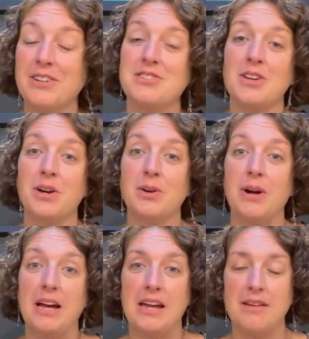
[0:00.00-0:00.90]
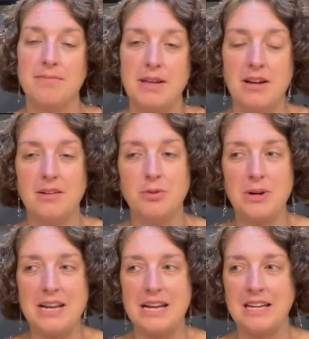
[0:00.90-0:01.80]
So I have been
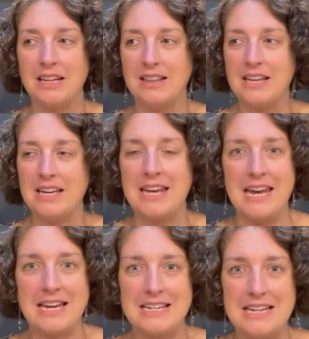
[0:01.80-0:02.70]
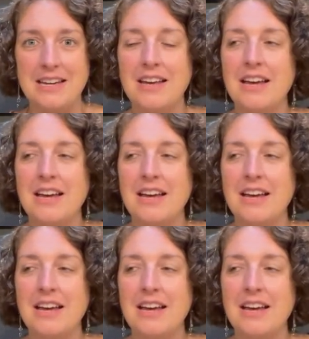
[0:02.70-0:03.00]
avoiding the candy.